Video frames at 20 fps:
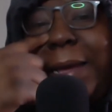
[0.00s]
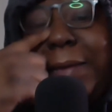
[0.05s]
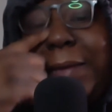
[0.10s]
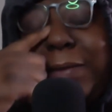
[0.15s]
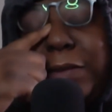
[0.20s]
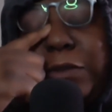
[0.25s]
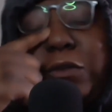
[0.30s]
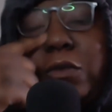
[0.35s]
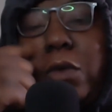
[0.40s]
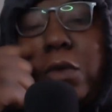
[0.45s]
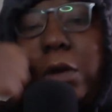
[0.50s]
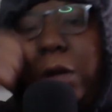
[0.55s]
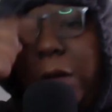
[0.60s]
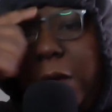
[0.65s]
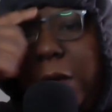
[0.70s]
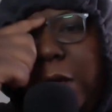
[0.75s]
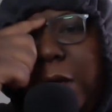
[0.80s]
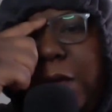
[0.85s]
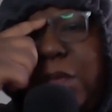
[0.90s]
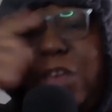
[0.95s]
into the squad.
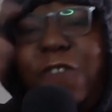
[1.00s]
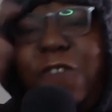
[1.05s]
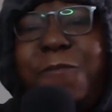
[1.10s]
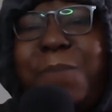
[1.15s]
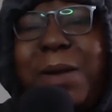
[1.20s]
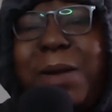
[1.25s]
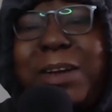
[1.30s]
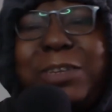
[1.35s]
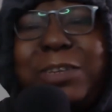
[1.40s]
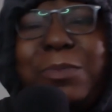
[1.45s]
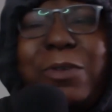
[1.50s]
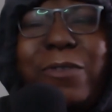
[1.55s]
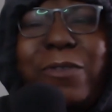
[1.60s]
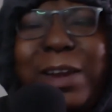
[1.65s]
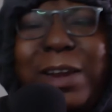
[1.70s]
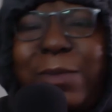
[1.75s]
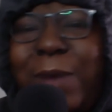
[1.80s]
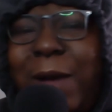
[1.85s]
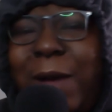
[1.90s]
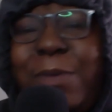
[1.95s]
You've punished them
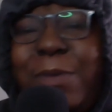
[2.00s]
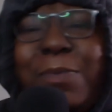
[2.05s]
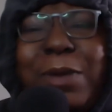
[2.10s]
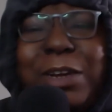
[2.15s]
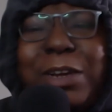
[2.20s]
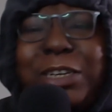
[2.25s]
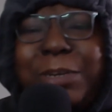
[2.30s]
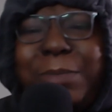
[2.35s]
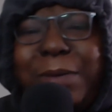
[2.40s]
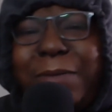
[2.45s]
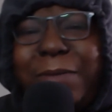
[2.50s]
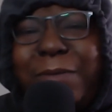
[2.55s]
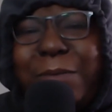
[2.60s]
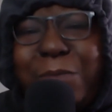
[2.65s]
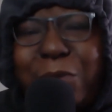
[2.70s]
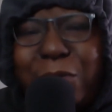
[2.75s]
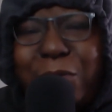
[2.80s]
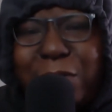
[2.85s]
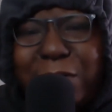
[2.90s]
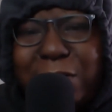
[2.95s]
already. Why are we punishing them even
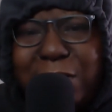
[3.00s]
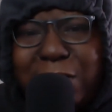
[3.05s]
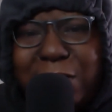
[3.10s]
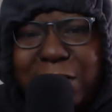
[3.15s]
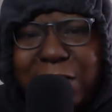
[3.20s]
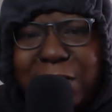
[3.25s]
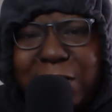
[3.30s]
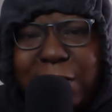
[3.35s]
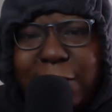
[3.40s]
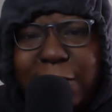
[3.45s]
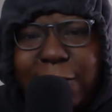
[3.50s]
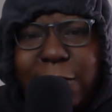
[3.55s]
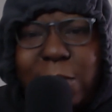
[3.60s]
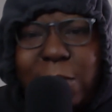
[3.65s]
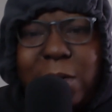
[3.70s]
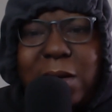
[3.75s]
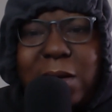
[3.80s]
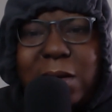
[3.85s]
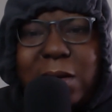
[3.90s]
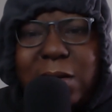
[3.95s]
more? For
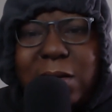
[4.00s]
what?